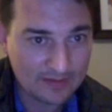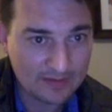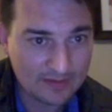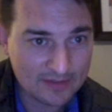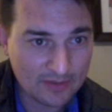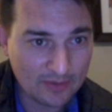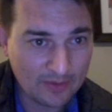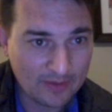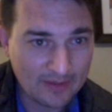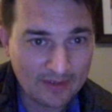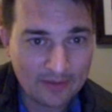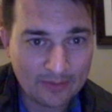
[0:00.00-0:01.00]
So
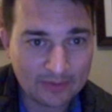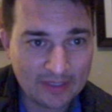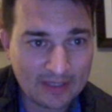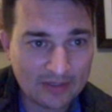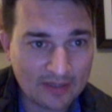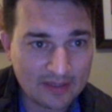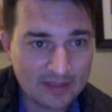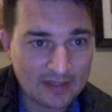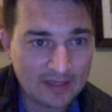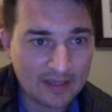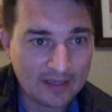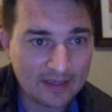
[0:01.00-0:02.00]
we'll take a look at
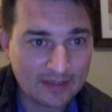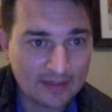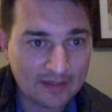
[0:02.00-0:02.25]
the